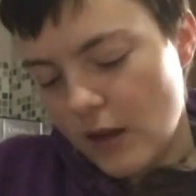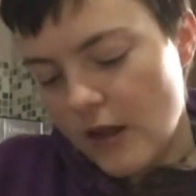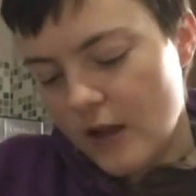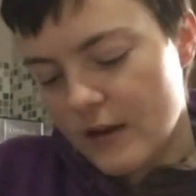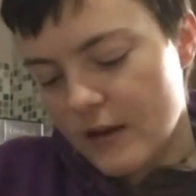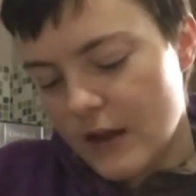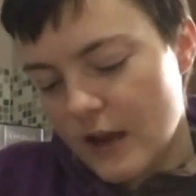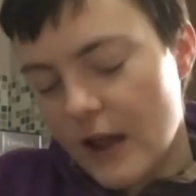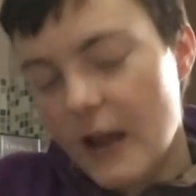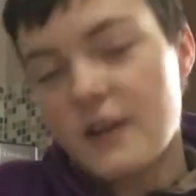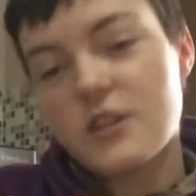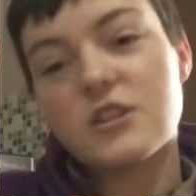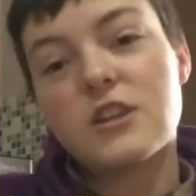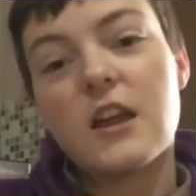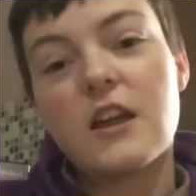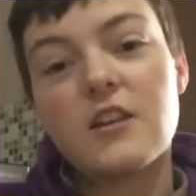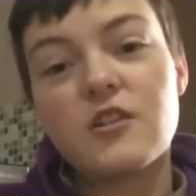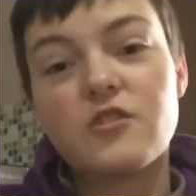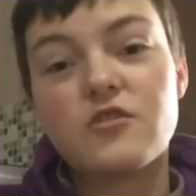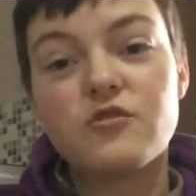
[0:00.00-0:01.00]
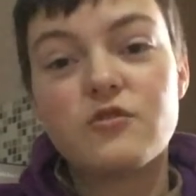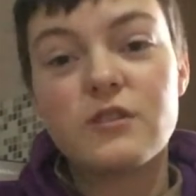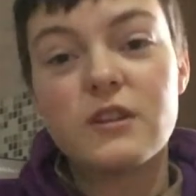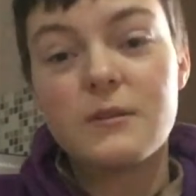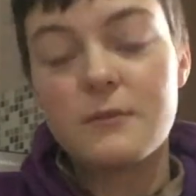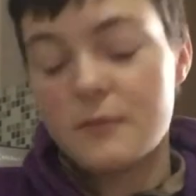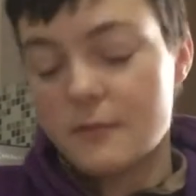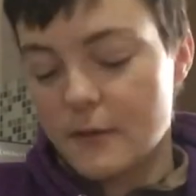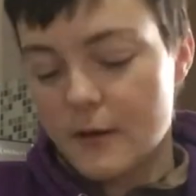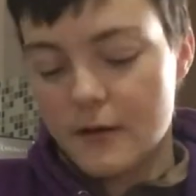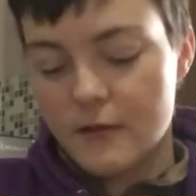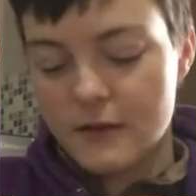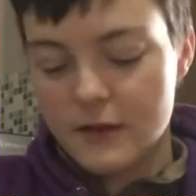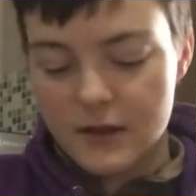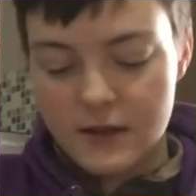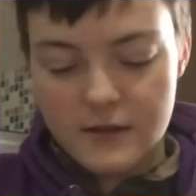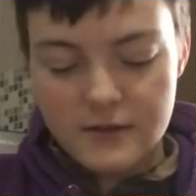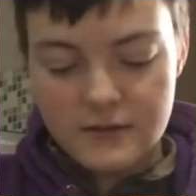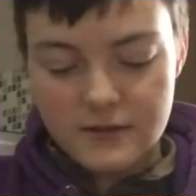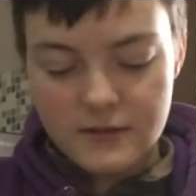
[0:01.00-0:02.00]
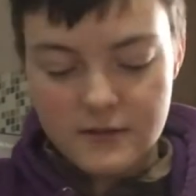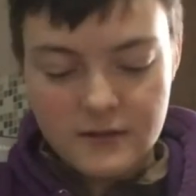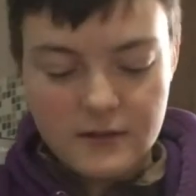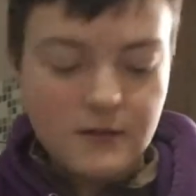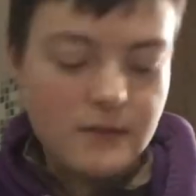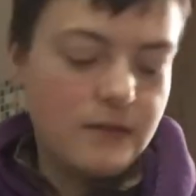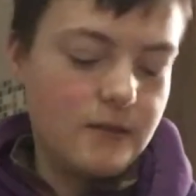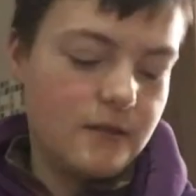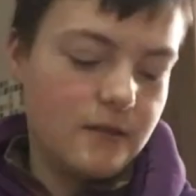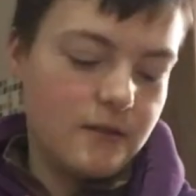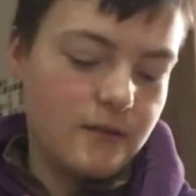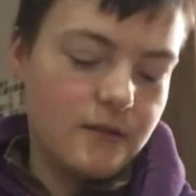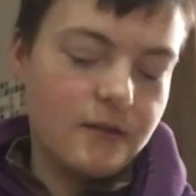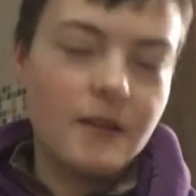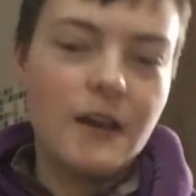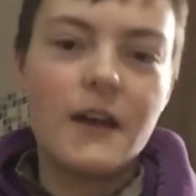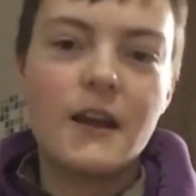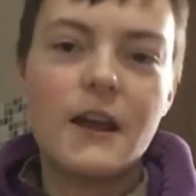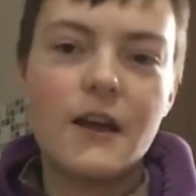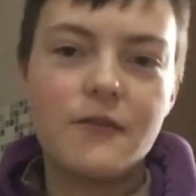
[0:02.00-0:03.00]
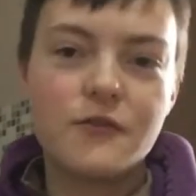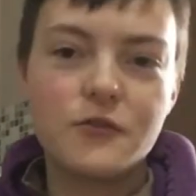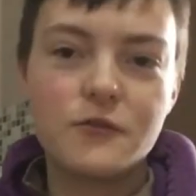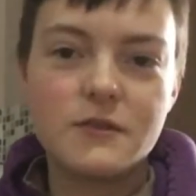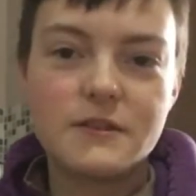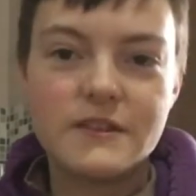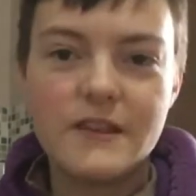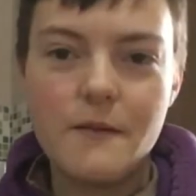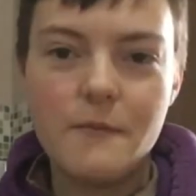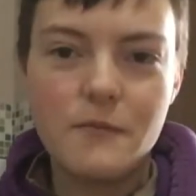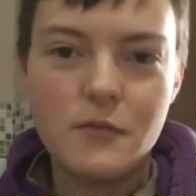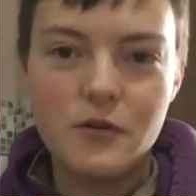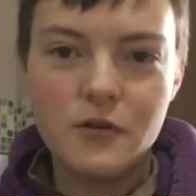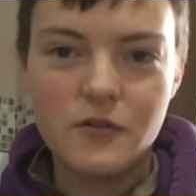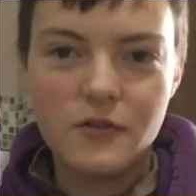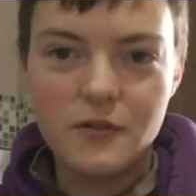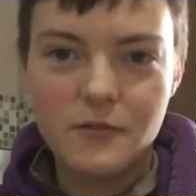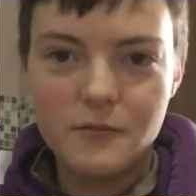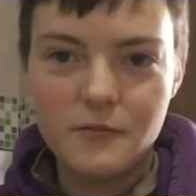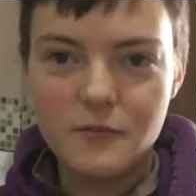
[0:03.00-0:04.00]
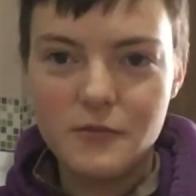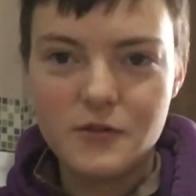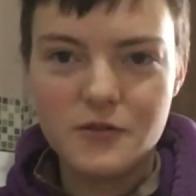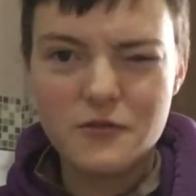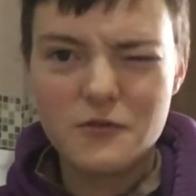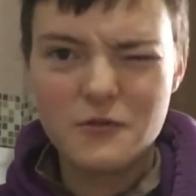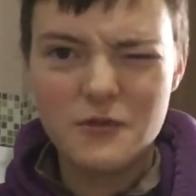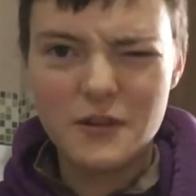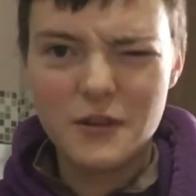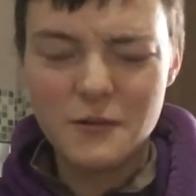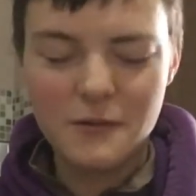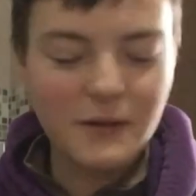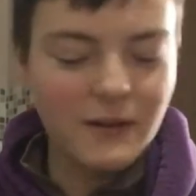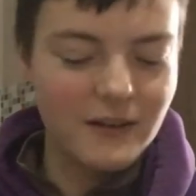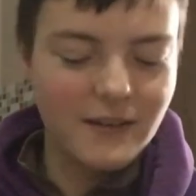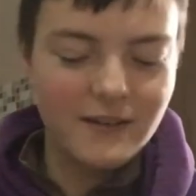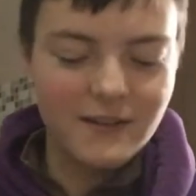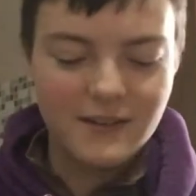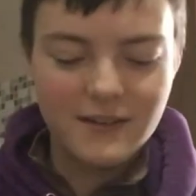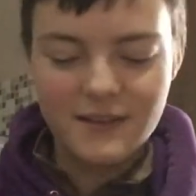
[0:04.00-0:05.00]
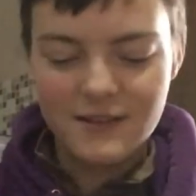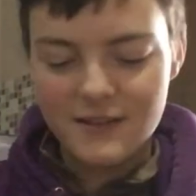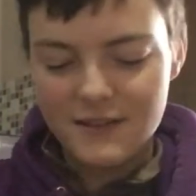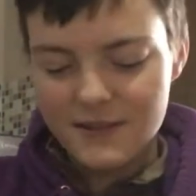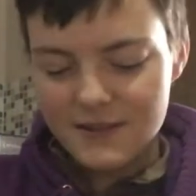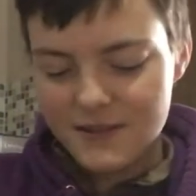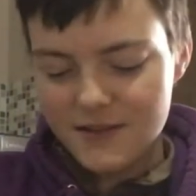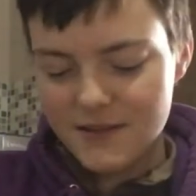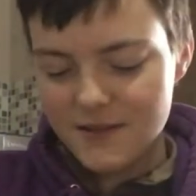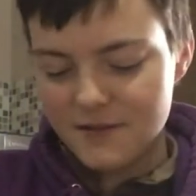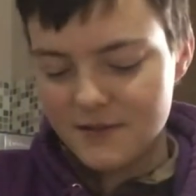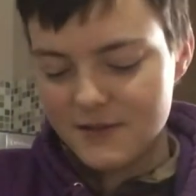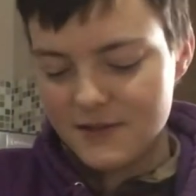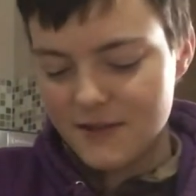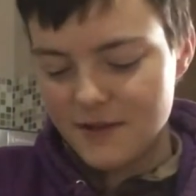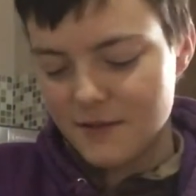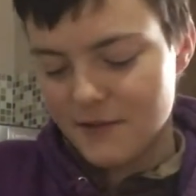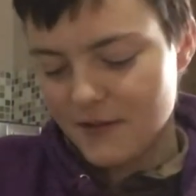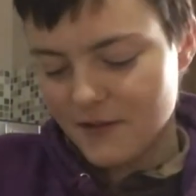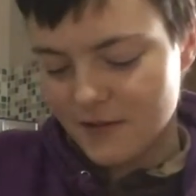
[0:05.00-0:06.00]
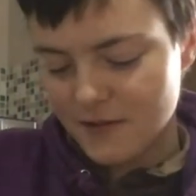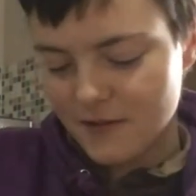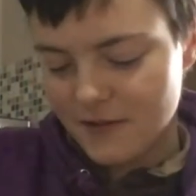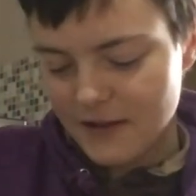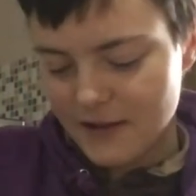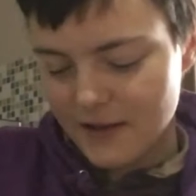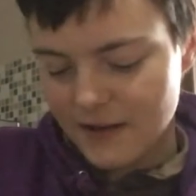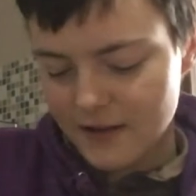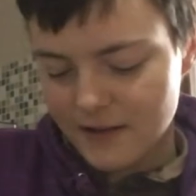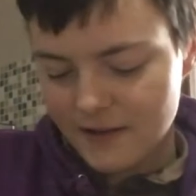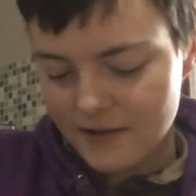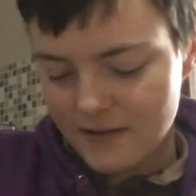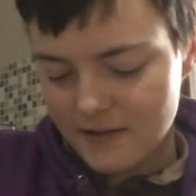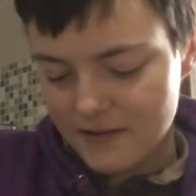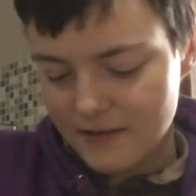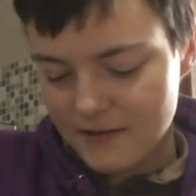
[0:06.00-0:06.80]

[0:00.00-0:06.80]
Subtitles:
And I actually had a dream about these. I'd have to assemble them, which was really weird. So we'll see what they look like.